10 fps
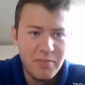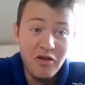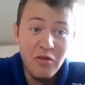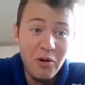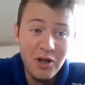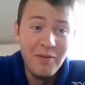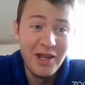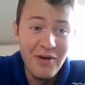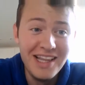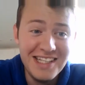good footballer, by
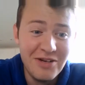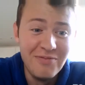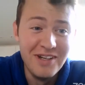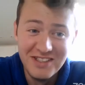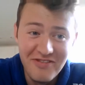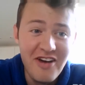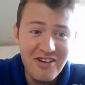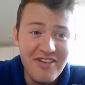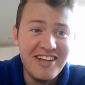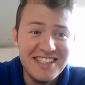the way, Lee Tomlin. He's a
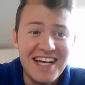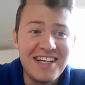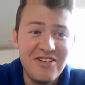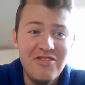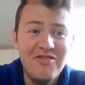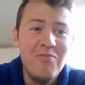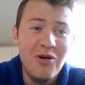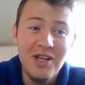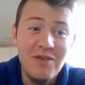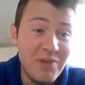very, very technical footballer,